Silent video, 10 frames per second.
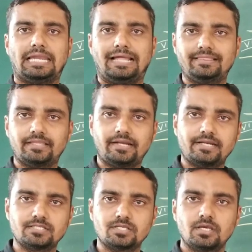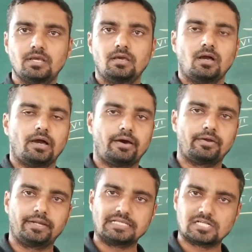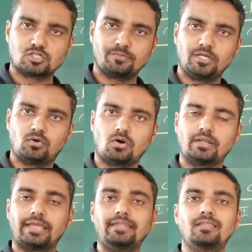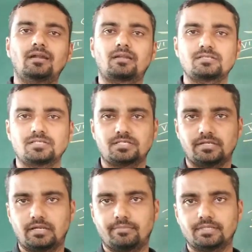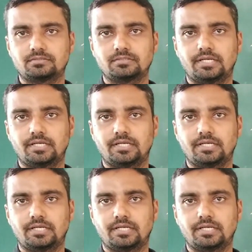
lanthanides, or it is also been called inner transition elements.